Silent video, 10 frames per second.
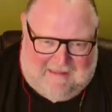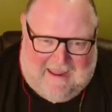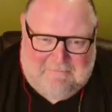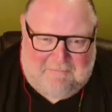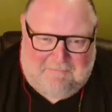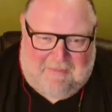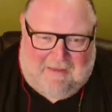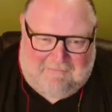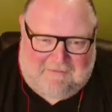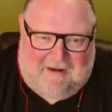came up,
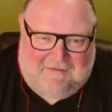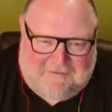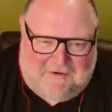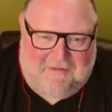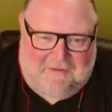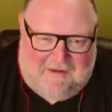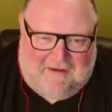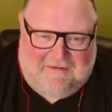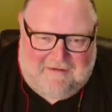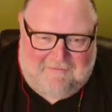that kind of started the
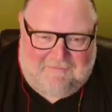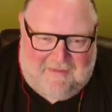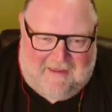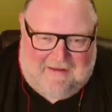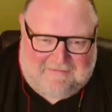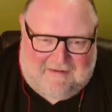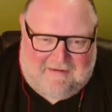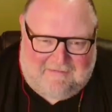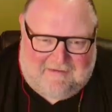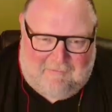idea for that. Is
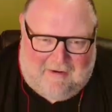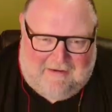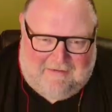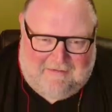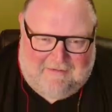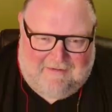that right?